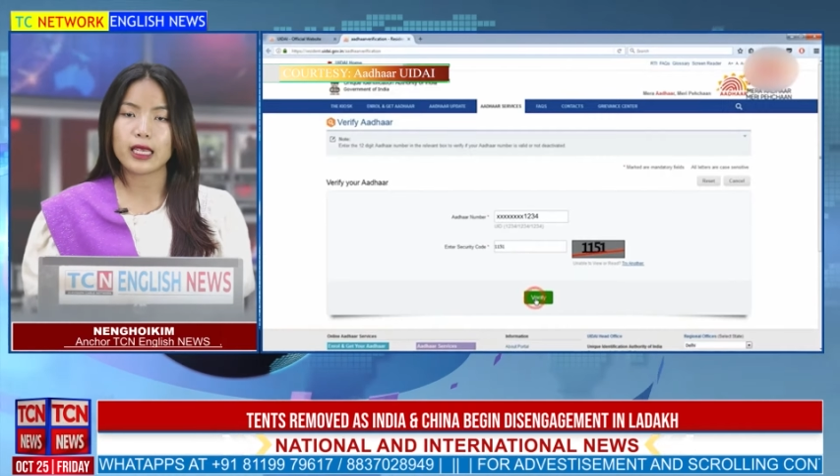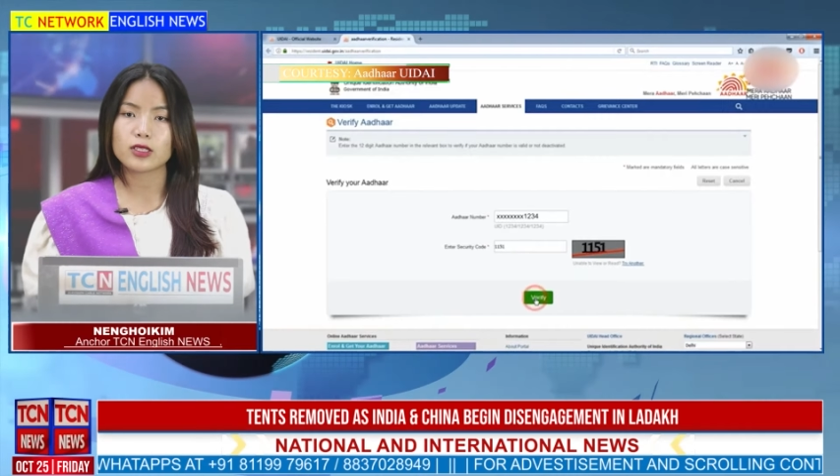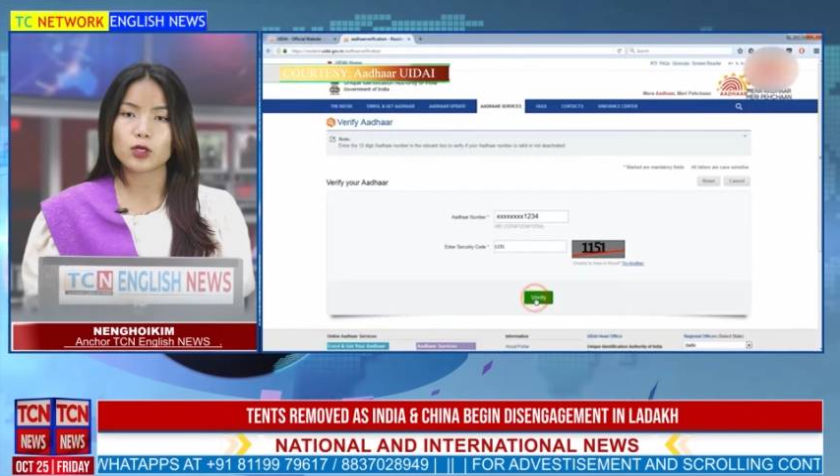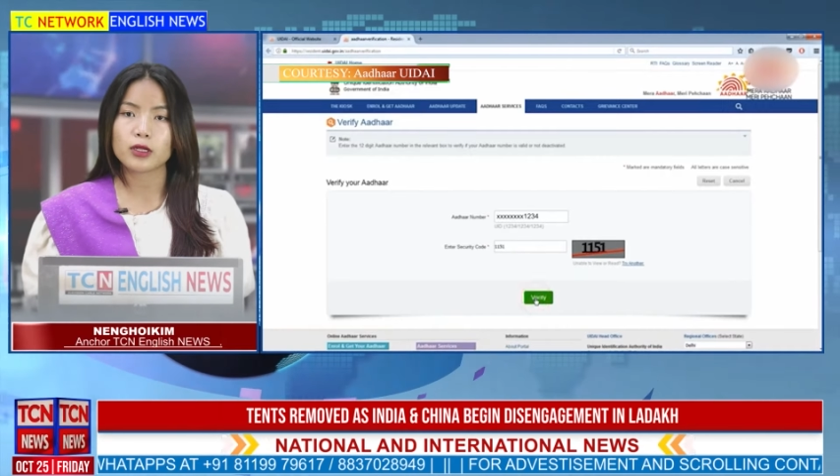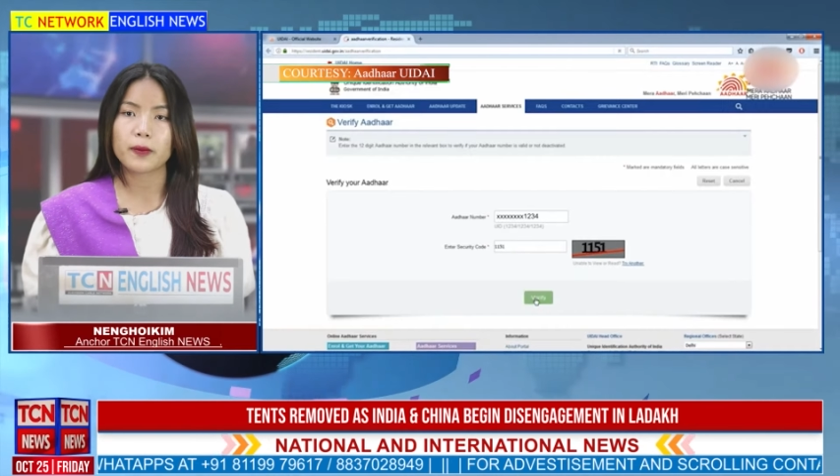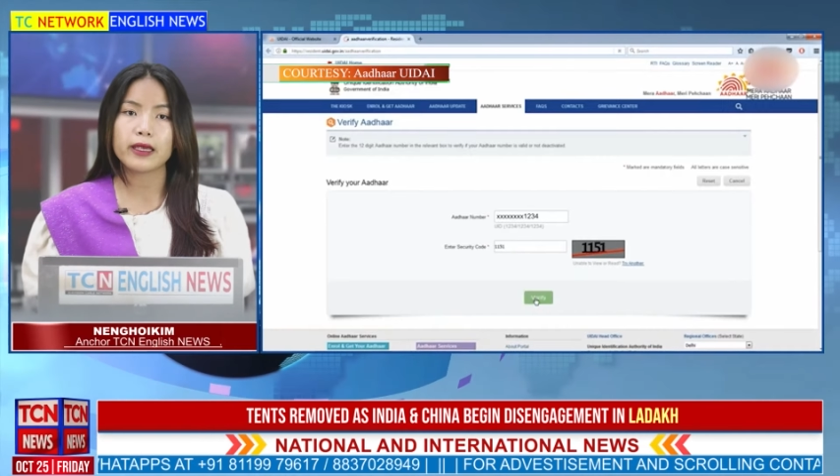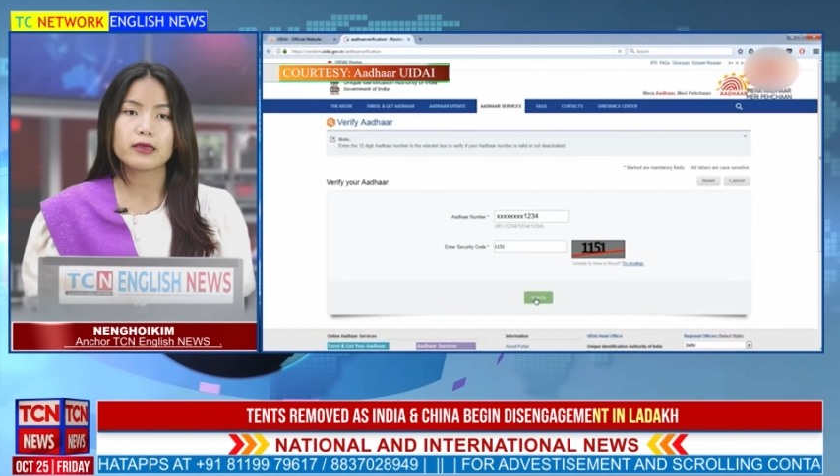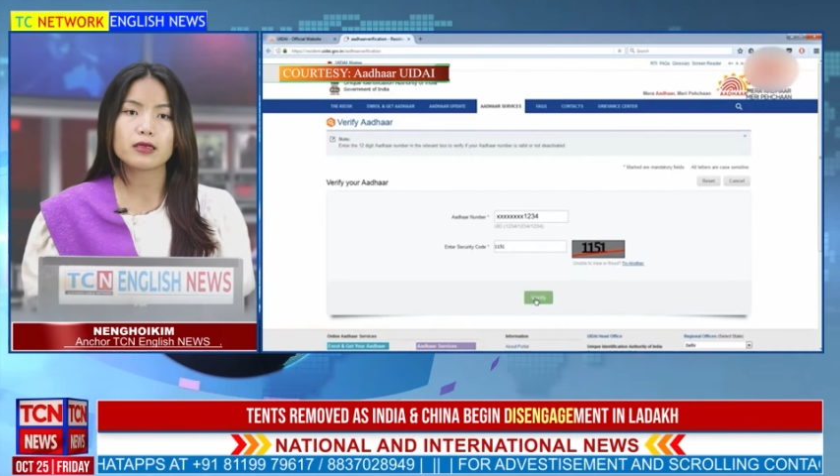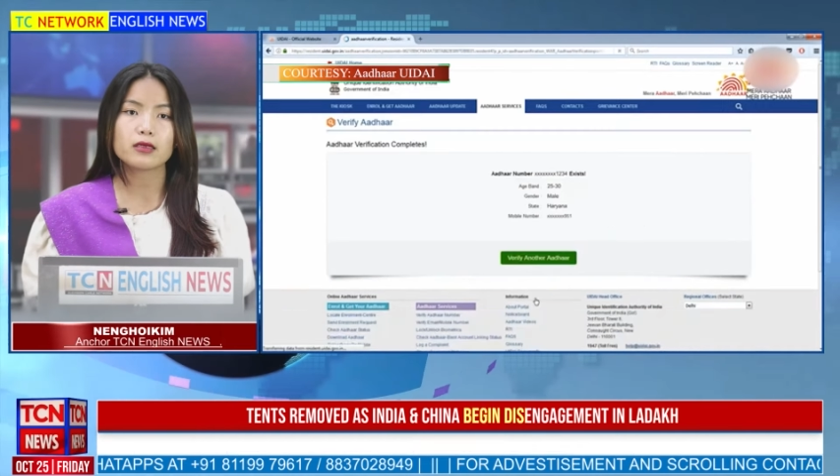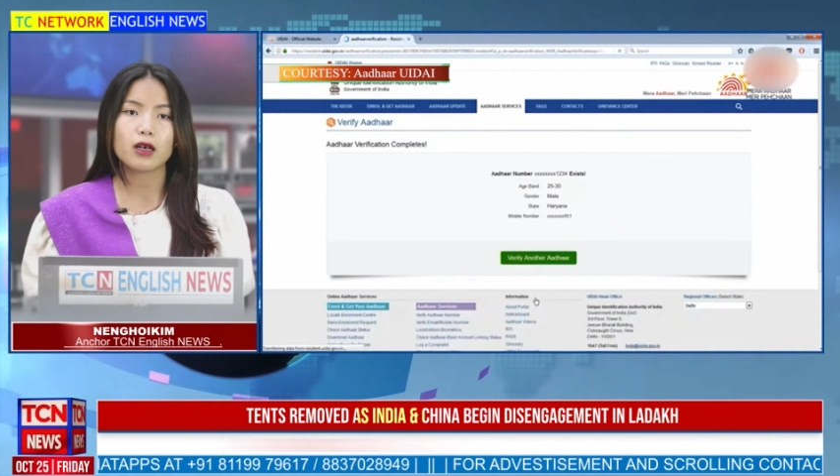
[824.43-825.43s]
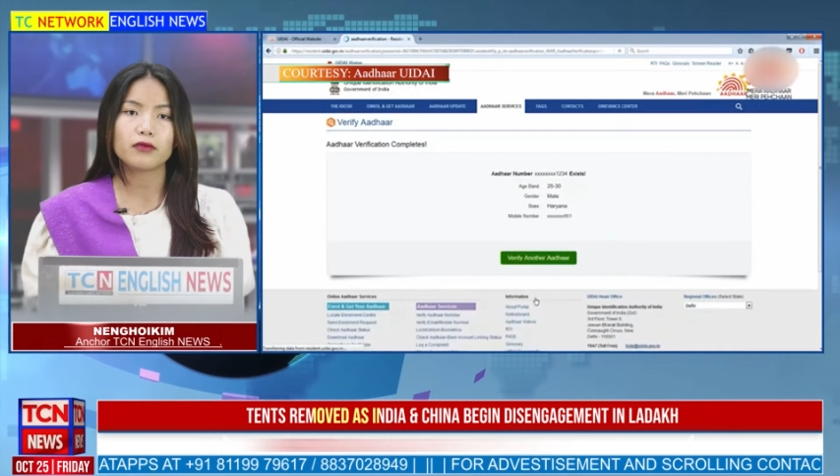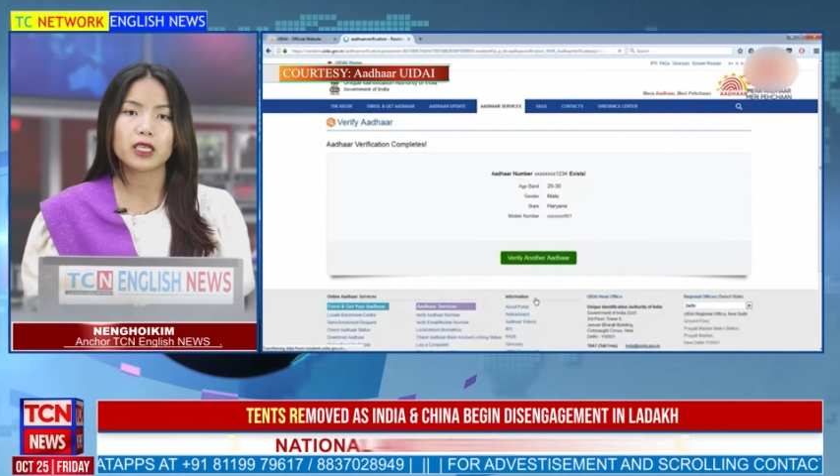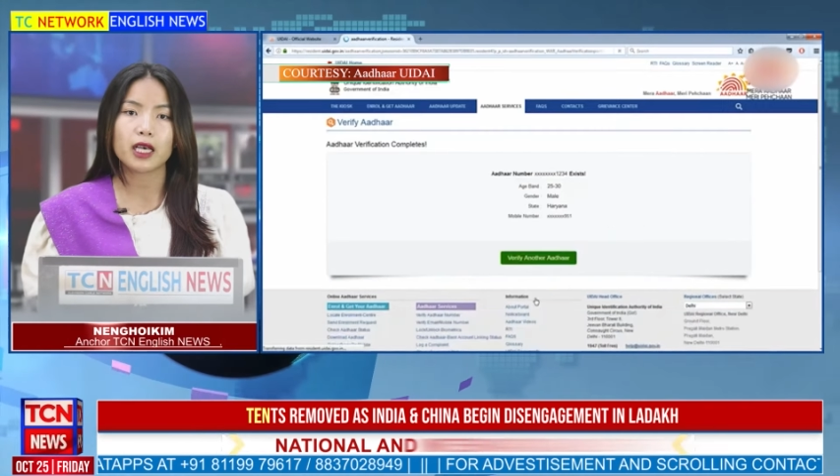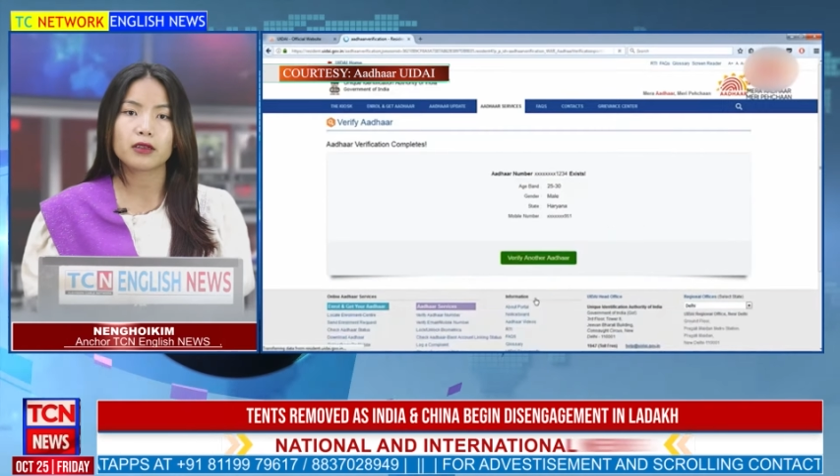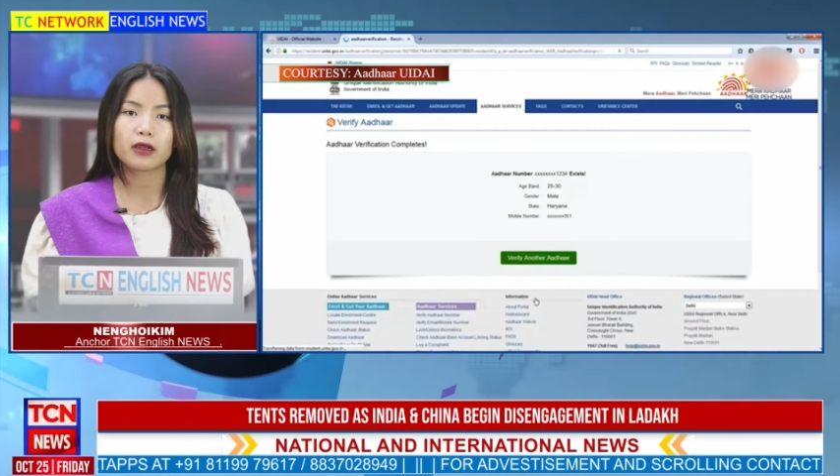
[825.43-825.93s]
age on the basis of
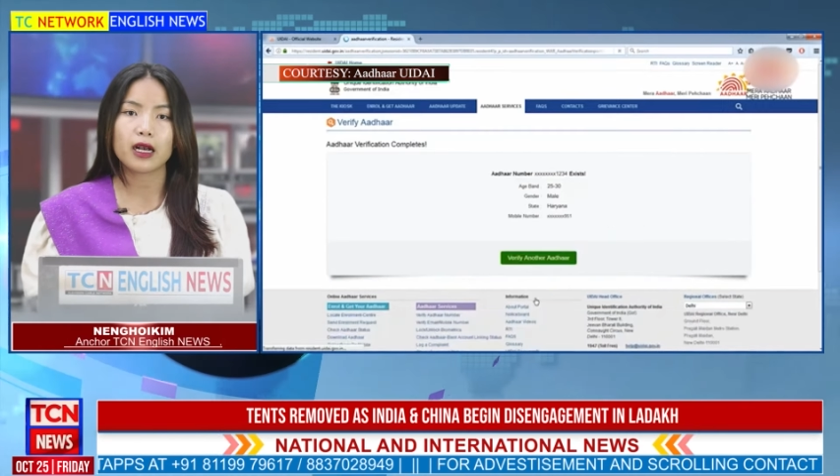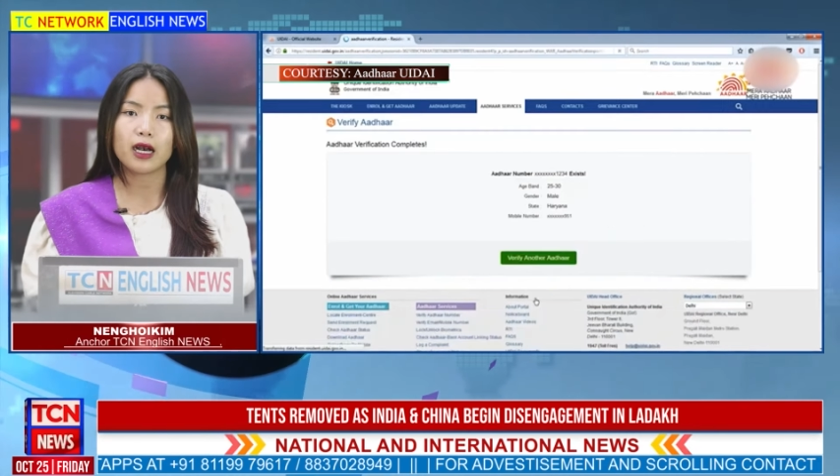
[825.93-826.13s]
the Aadhaar